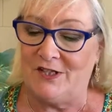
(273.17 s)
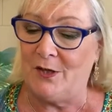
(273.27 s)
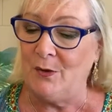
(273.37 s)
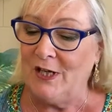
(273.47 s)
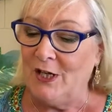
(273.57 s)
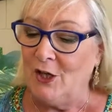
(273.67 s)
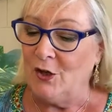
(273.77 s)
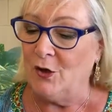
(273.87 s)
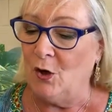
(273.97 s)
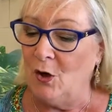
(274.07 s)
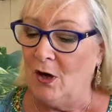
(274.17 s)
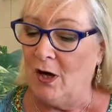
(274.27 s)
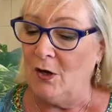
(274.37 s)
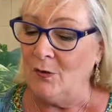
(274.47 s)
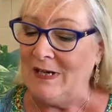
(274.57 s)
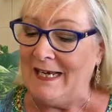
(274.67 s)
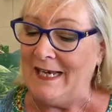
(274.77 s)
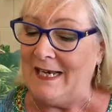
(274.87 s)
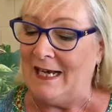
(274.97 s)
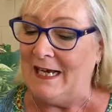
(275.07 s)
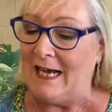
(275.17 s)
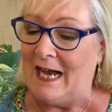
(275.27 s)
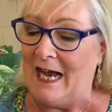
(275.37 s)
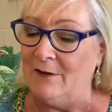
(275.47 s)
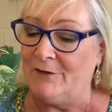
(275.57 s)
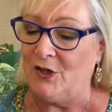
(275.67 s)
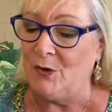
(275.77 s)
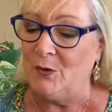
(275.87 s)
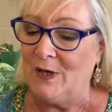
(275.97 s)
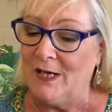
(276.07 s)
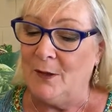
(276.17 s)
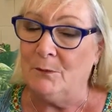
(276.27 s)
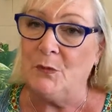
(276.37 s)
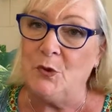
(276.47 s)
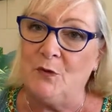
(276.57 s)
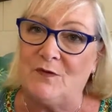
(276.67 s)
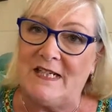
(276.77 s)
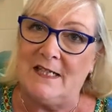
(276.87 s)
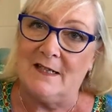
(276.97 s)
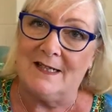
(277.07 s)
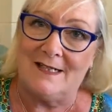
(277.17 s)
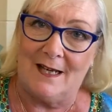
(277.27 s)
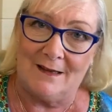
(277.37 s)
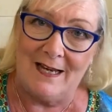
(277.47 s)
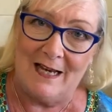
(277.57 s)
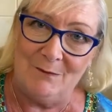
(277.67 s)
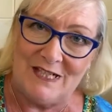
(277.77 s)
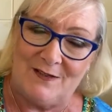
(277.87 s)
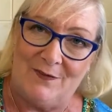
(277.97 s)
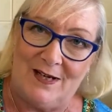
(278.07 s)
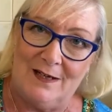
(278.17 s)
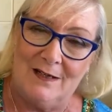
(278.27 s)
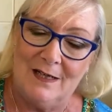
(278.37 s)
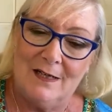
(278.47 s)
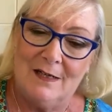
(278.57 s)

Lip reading: So not only have you moved into the southern hemisphere,